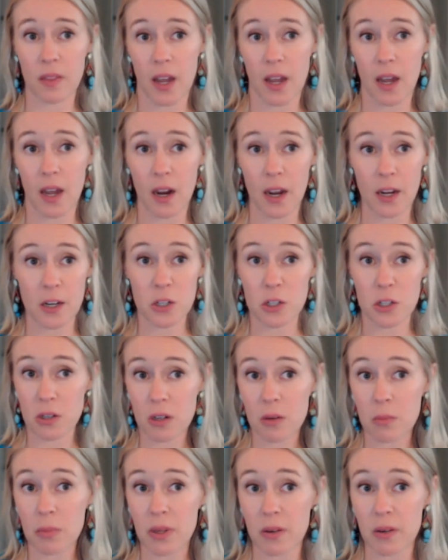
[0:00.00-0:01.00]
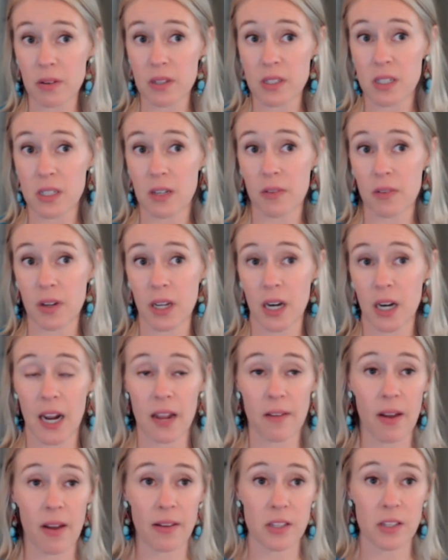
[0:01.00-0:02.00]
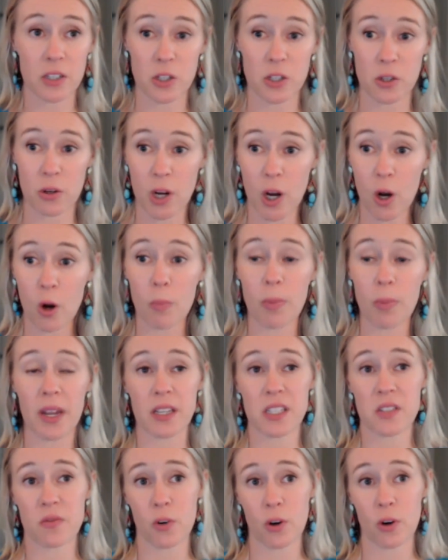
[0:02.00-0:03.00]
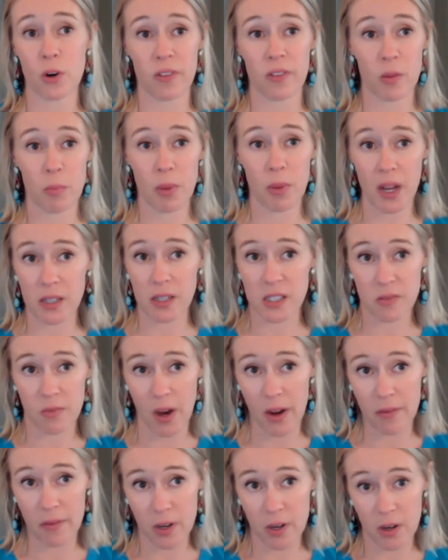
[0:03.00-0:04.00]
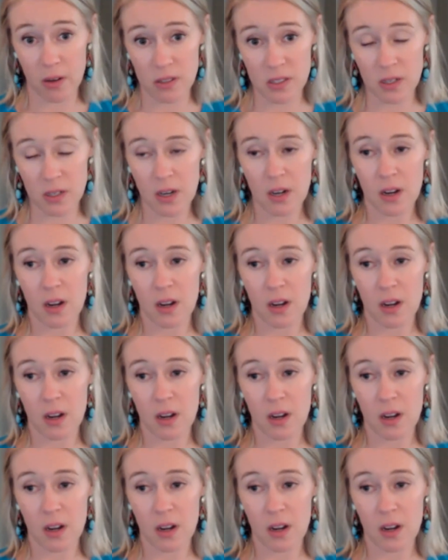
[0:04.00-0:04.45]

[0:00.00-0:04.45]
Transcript: that I shouldn't be receiving and I've to do copays for over the past five years?